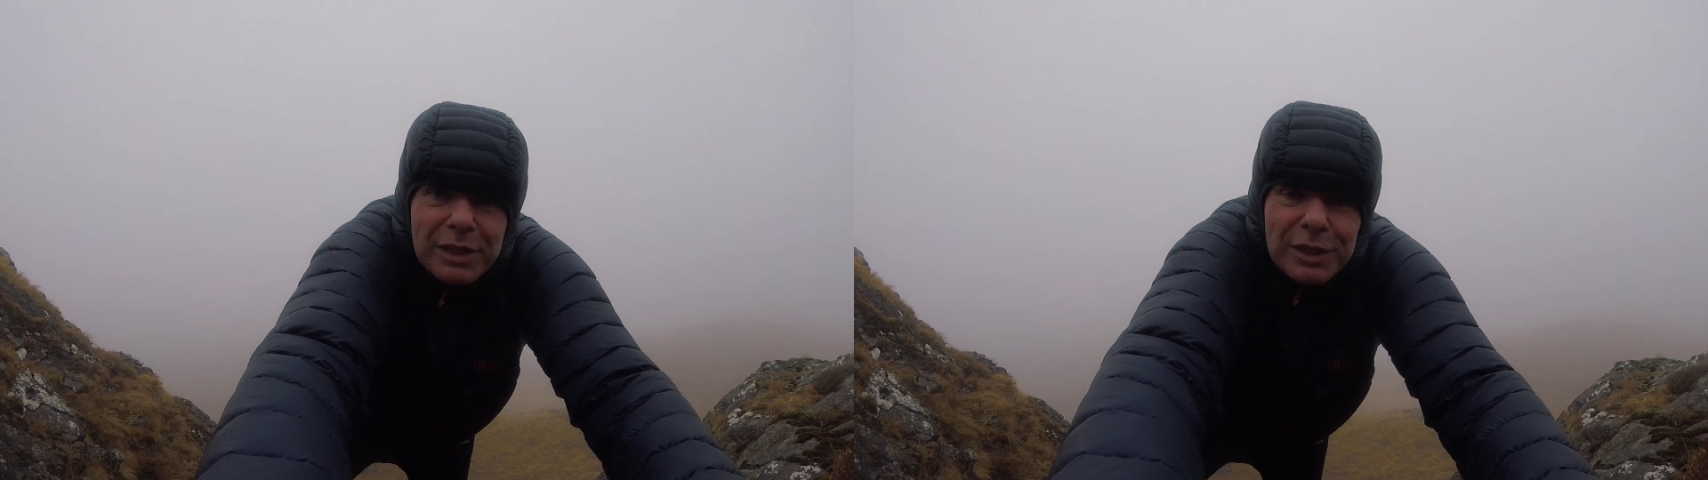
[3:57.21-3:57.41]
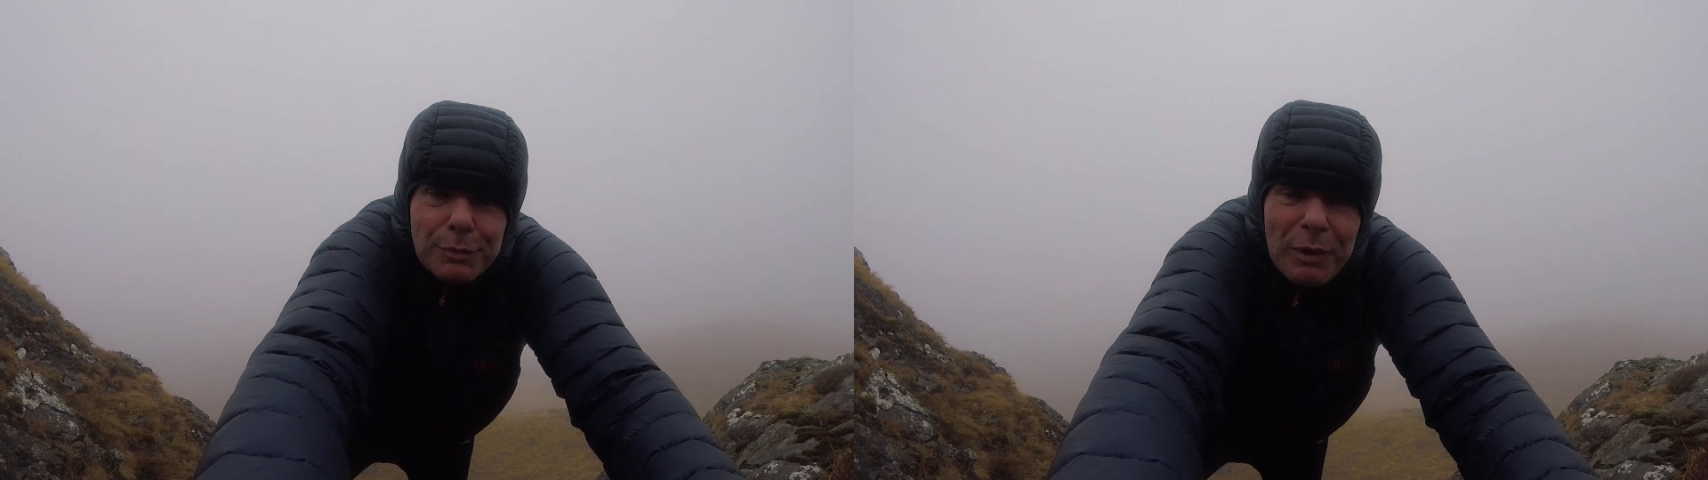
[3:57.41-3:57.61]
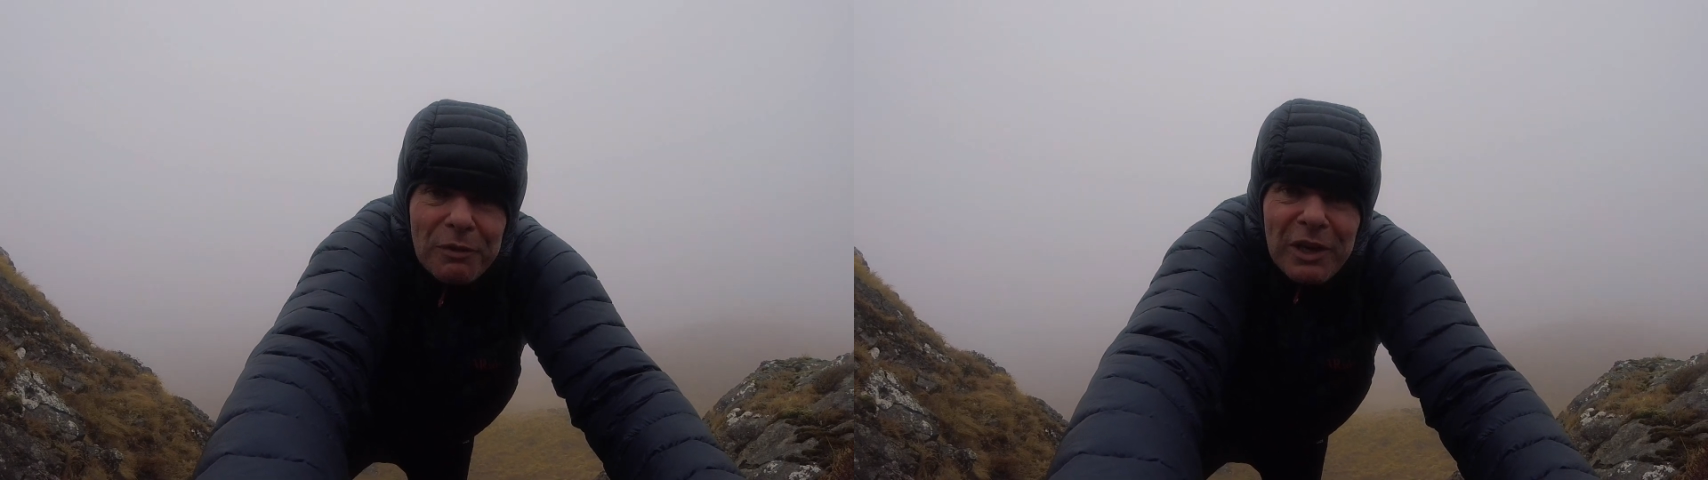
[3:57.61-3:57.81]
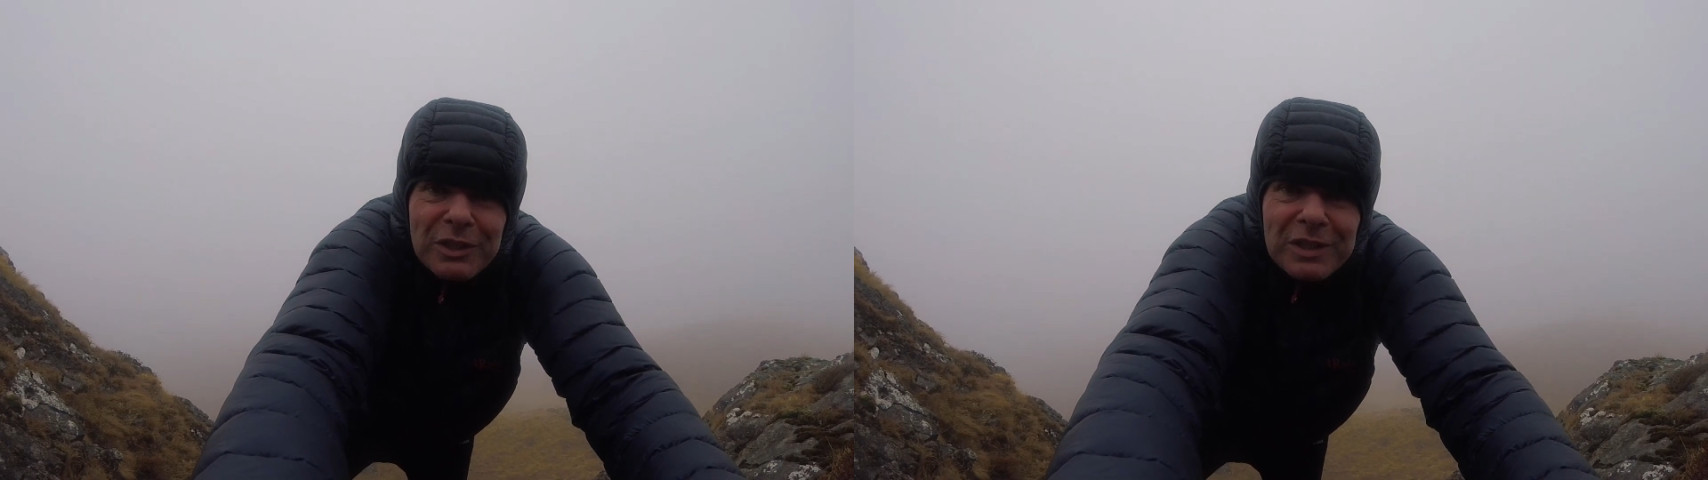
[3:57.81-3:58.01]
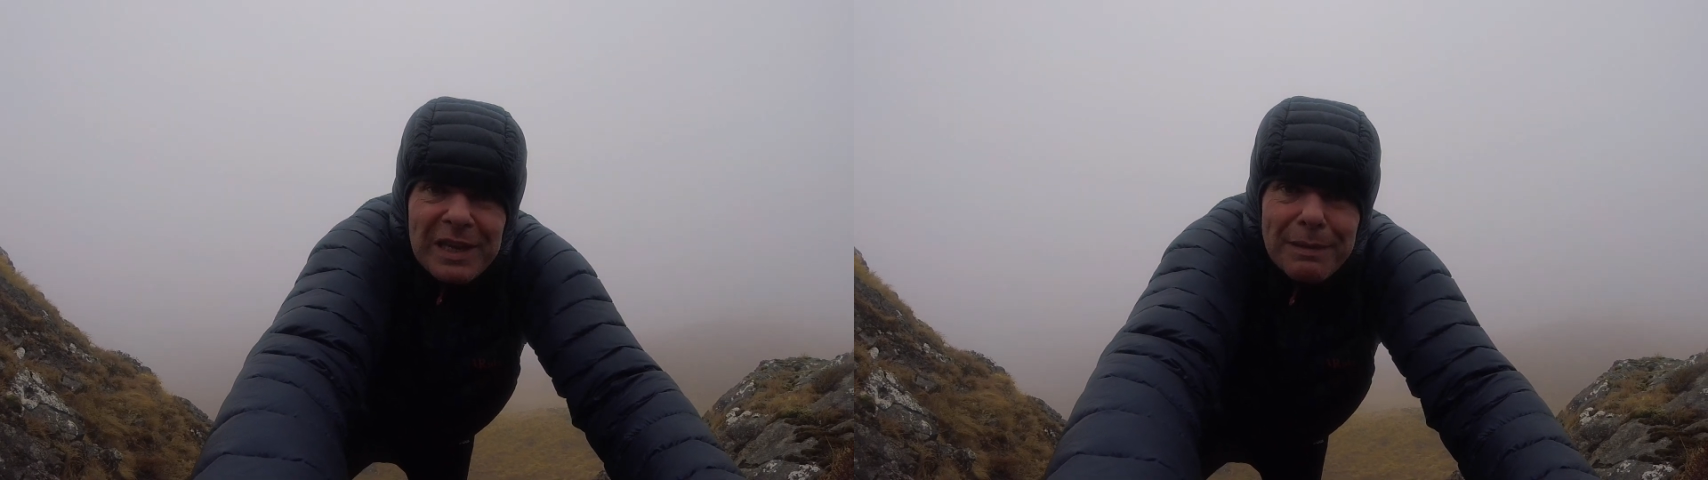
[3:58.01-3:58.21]
Just one layer
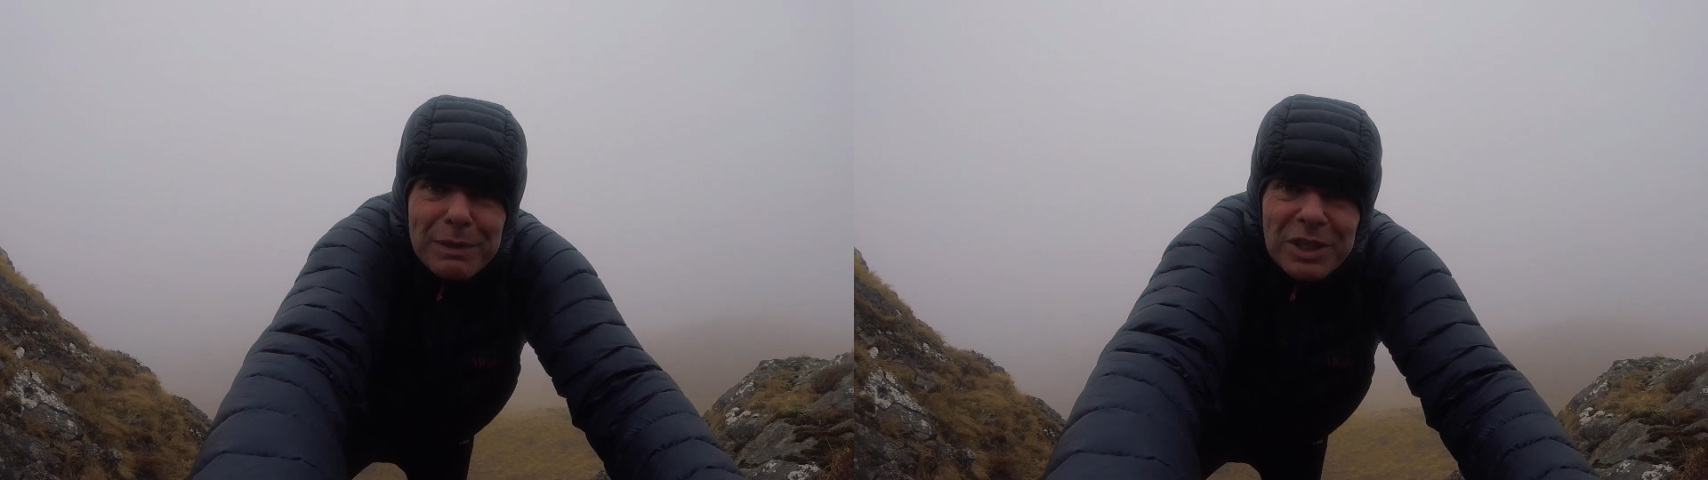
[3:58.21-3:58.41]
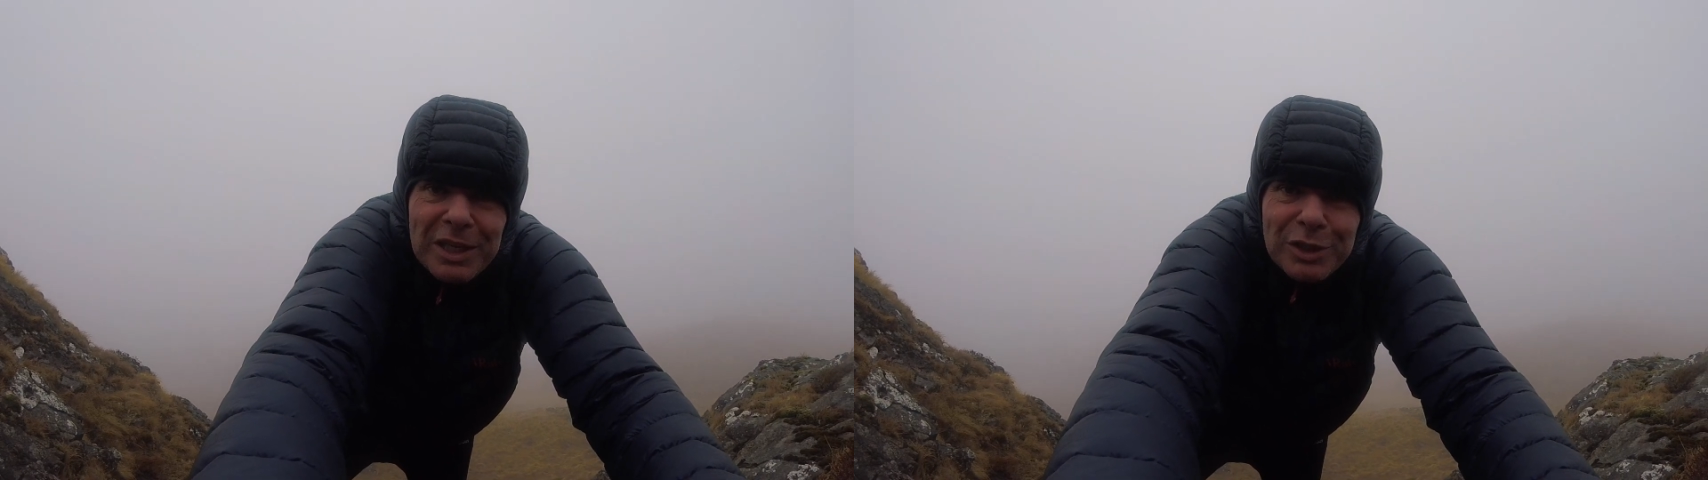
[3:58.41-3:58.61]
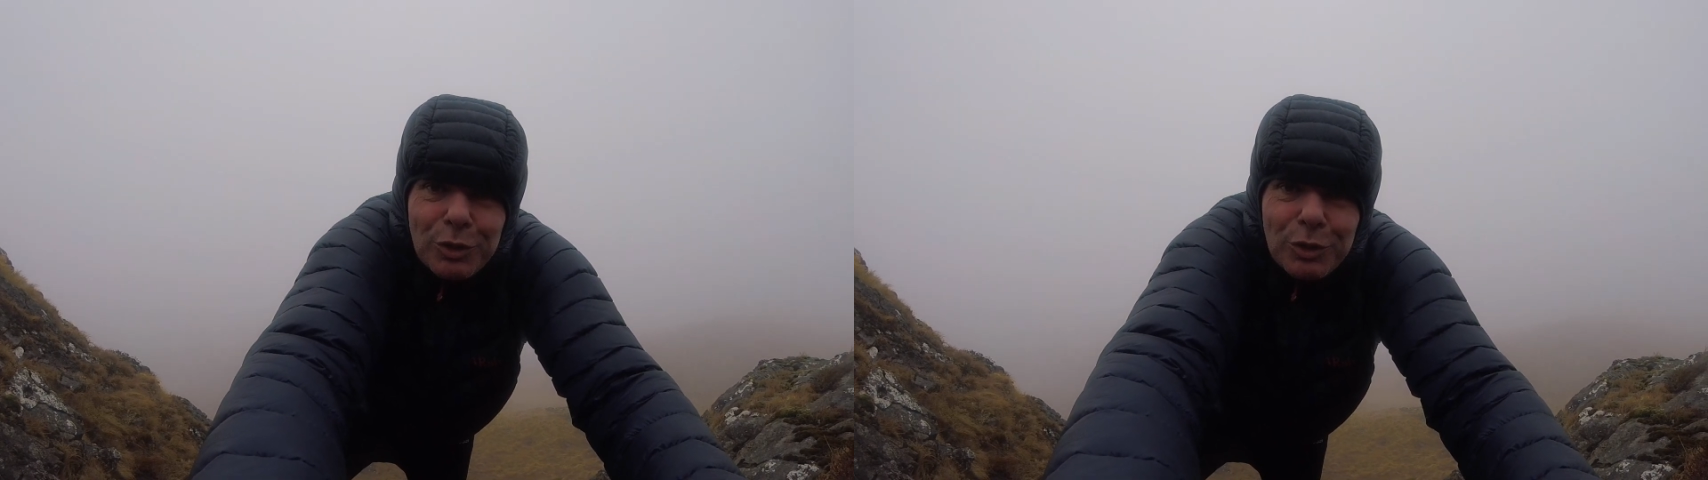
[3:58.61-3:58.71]
today, but it's a nice